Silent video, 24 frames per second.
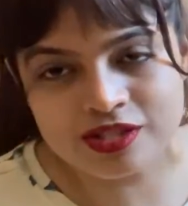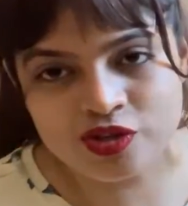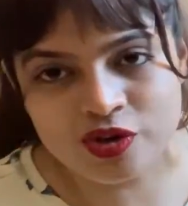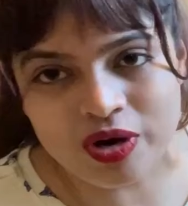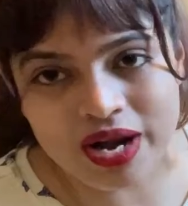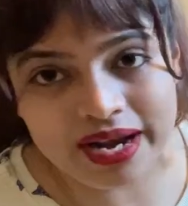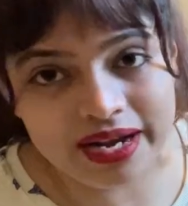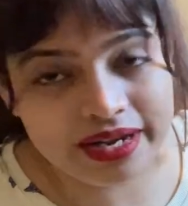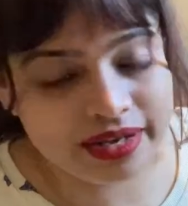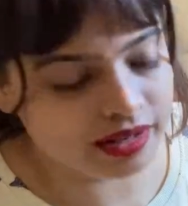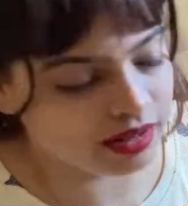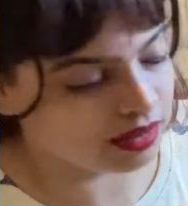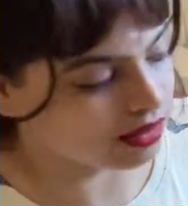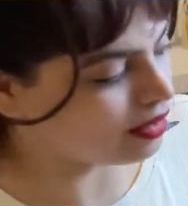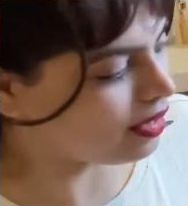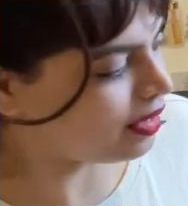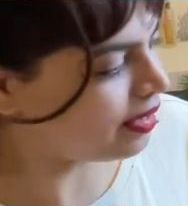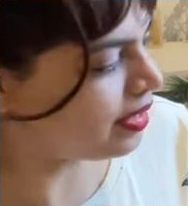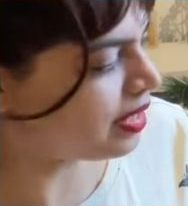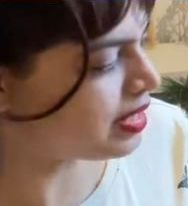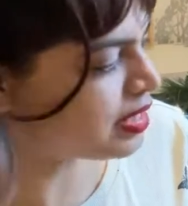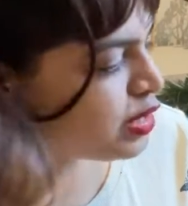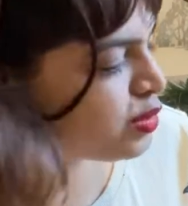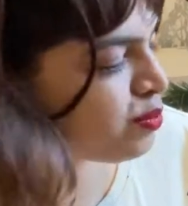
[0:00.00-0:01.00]
right here, and
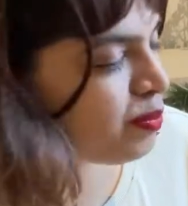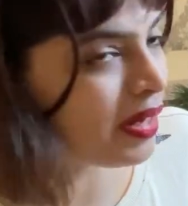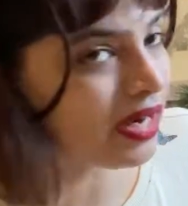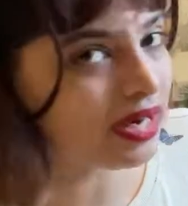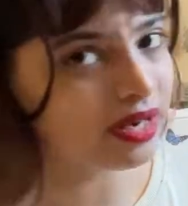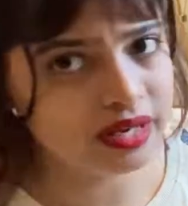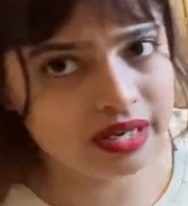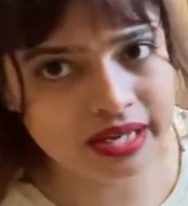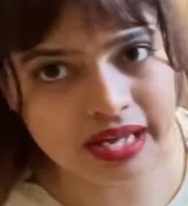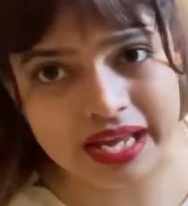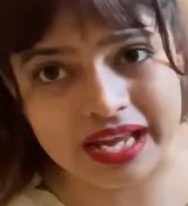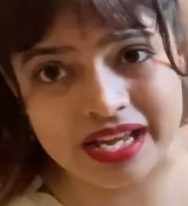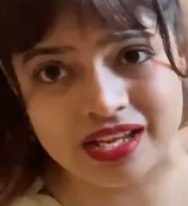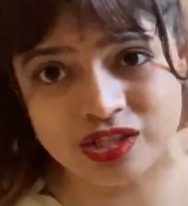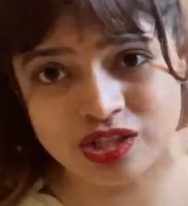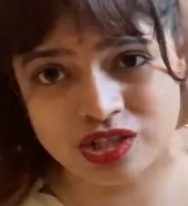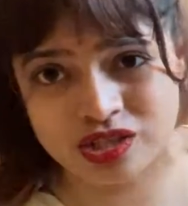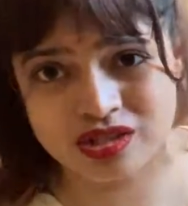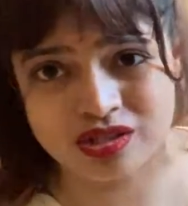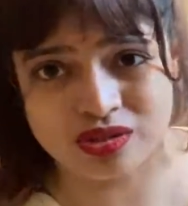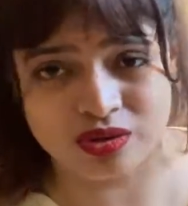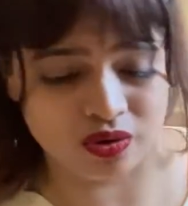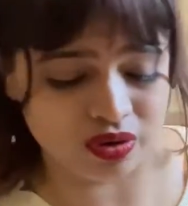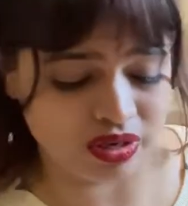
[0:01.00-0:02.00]
I spent
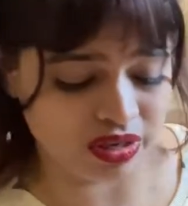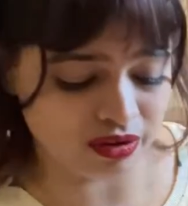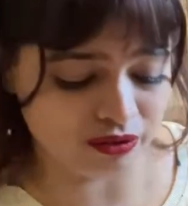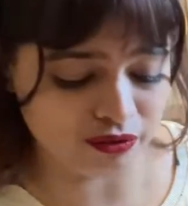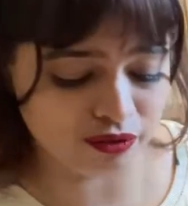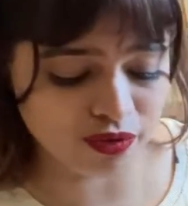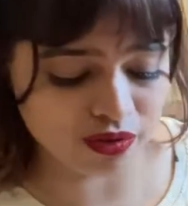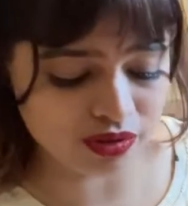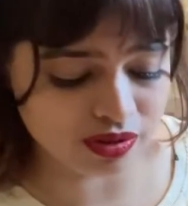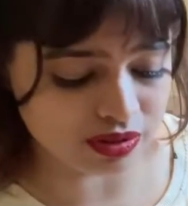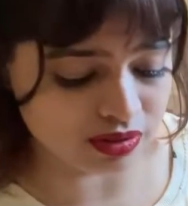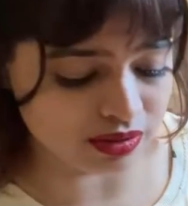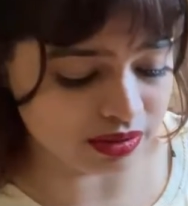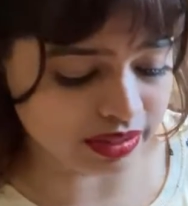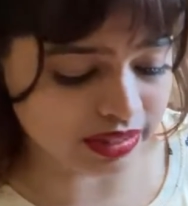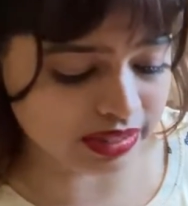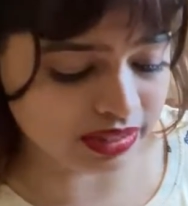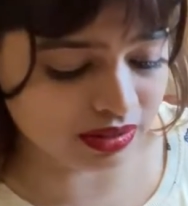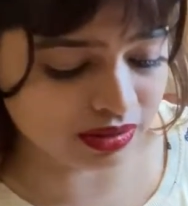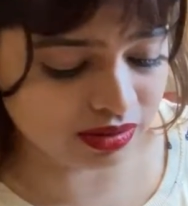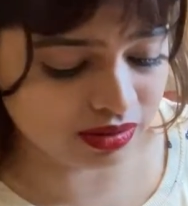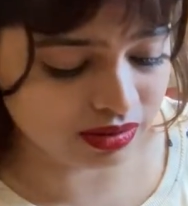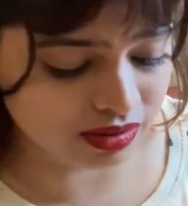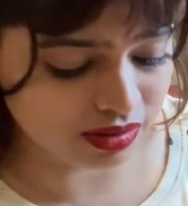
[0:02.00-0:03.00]
ages looking for
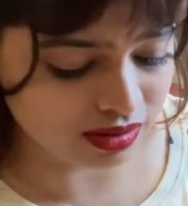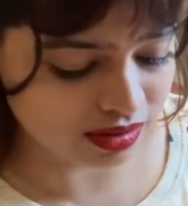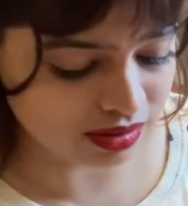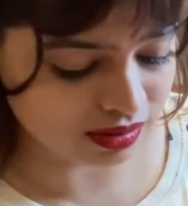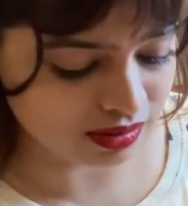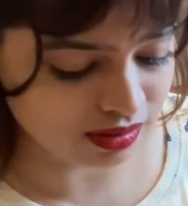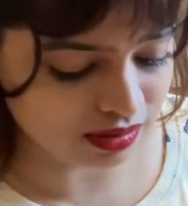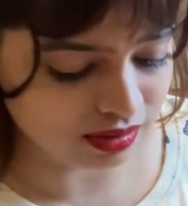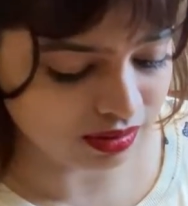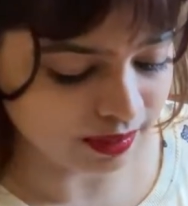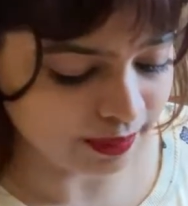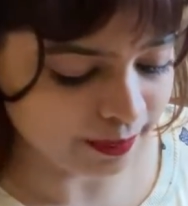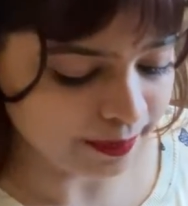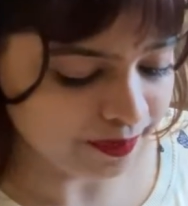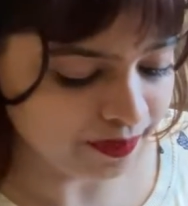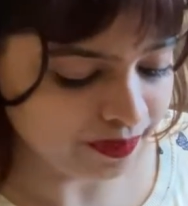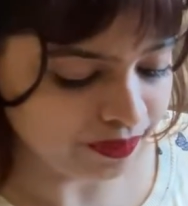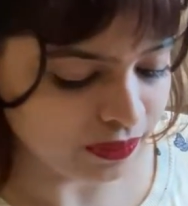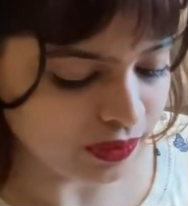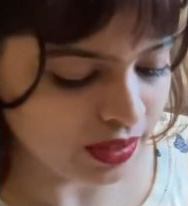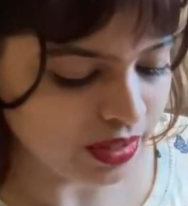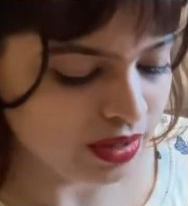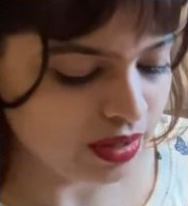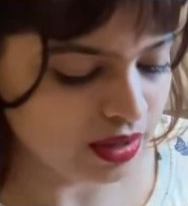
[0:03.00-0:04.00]
13th.
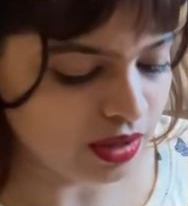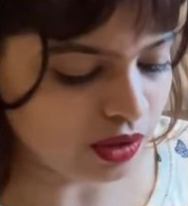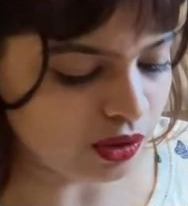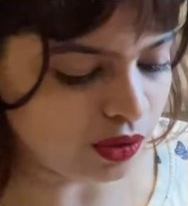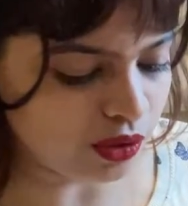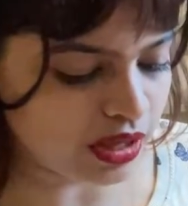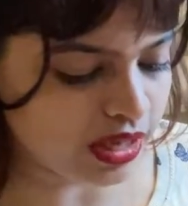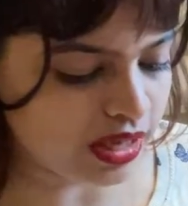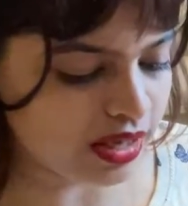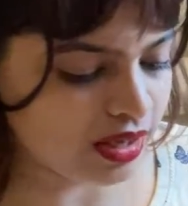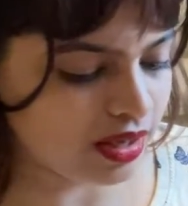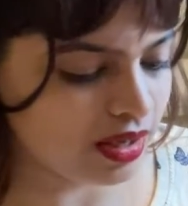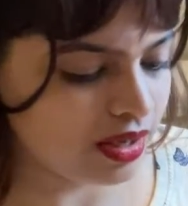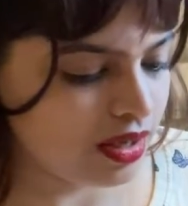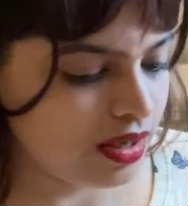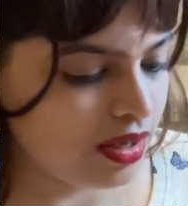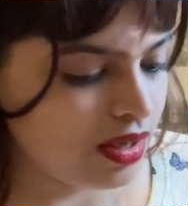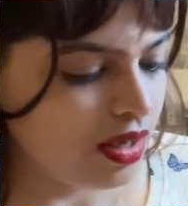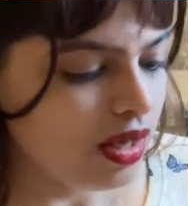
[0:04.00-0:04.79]
Okay.